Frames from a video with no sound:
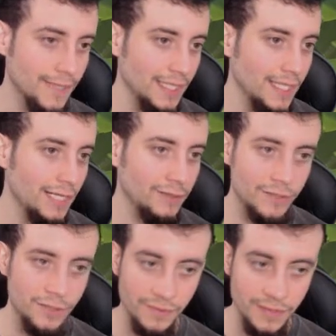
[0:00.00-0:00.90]
Outdoor
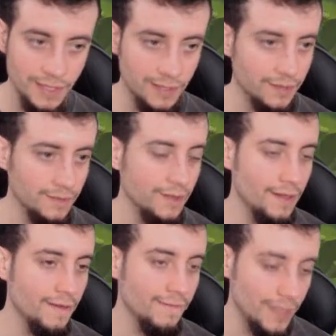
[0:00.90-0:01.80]
Truth Seeker,
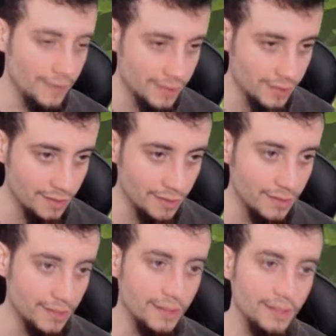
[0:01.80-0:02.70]
very strong
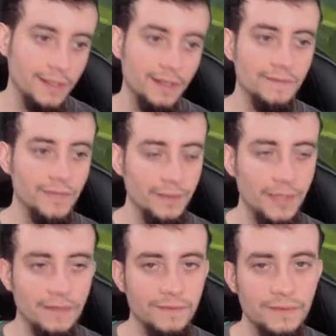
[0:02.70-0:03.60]
card, very
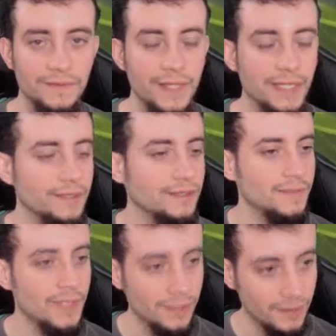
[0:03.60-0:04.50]
powerful effect,
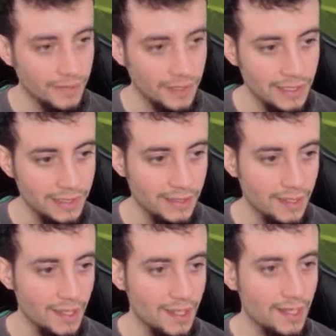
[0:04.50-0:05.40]
especially with these
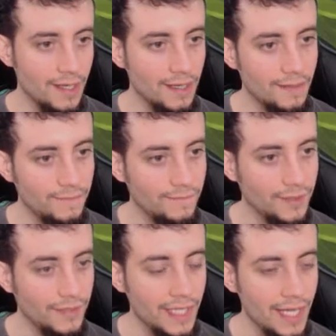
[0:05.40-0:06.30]

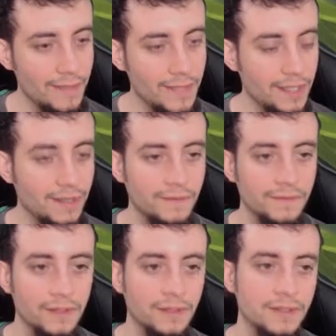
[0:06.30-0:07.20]
very high payoff
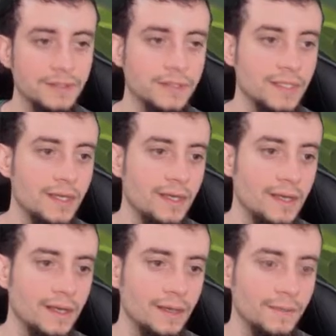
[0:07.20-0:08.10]
cards
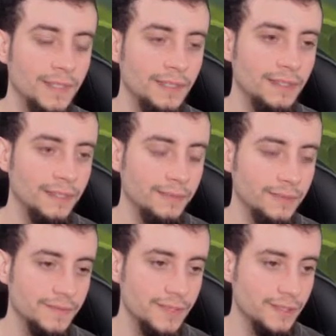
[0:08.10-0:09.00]
in the
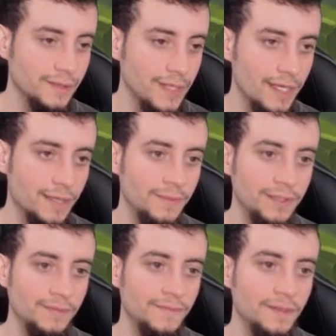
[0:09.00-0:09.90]
Libram. So I'm going to
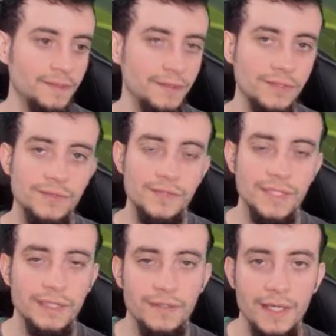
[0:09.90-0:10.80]
give Outdoor Truth
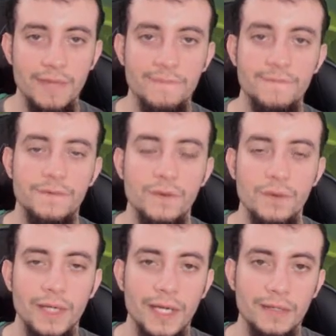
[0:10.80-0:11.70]
Seeker a
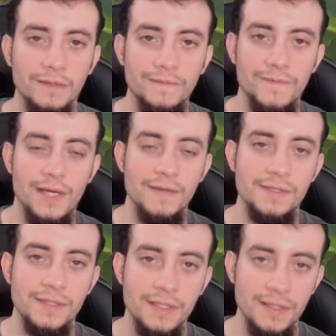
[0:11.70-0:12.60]
4 out of 5
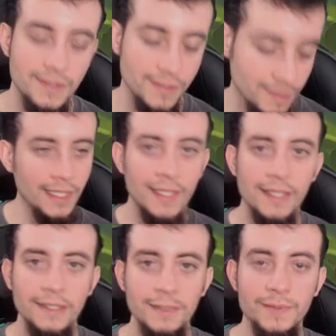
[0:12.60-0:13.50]
stars.
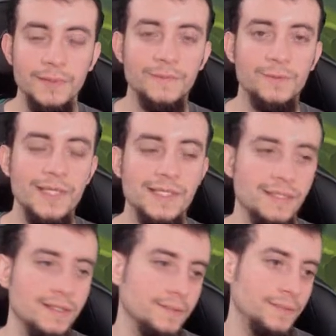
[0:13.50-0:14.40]
Libram of
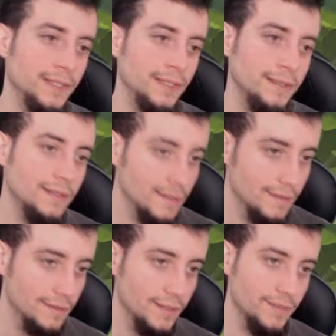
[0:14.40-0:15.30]
Wisdom,
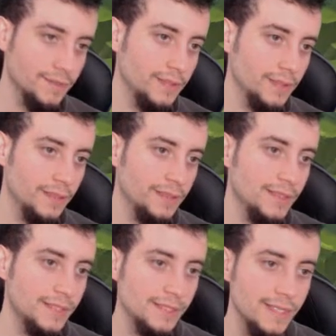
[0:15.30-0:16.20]
another Libram card.
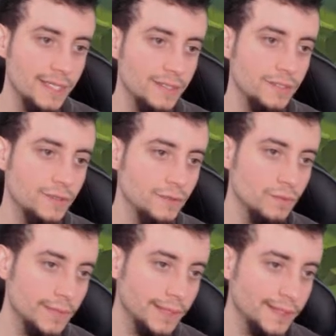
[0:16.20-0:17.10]
This is a
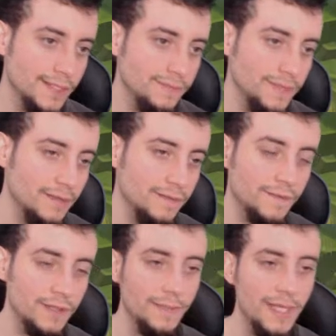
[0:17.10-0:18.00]
2 mana spell
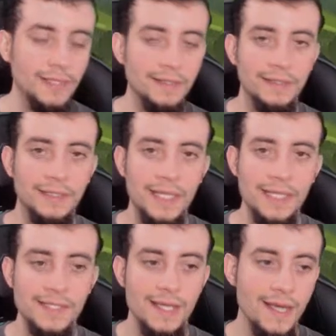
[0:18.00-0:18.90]
for the Paladin
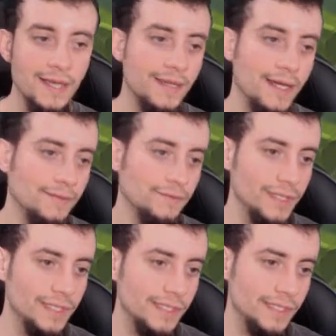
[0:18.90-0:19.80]
class that
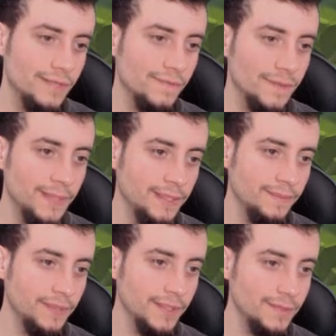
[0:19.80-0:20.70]
reads, give a
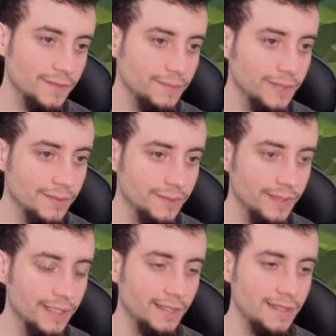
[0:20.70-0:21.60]
minion
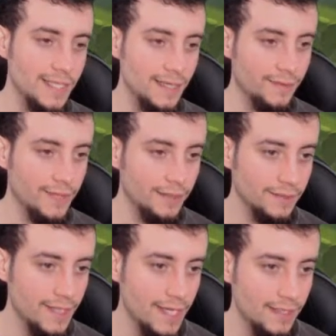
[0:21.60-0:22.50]
+1/+1 and Death
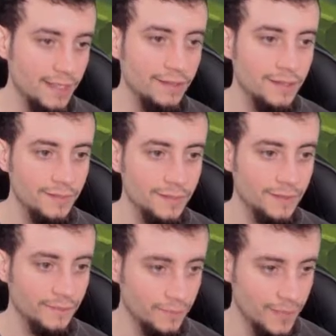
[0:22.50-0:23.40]
Rattle, add a Libram
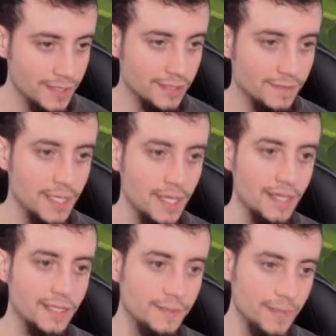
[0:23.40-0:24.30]
of Wisdom
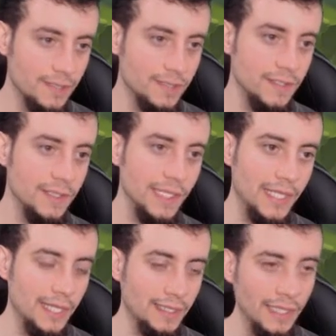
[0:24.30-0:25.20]
spell to your
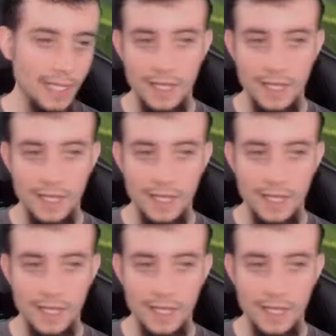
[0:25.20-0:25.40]
hand.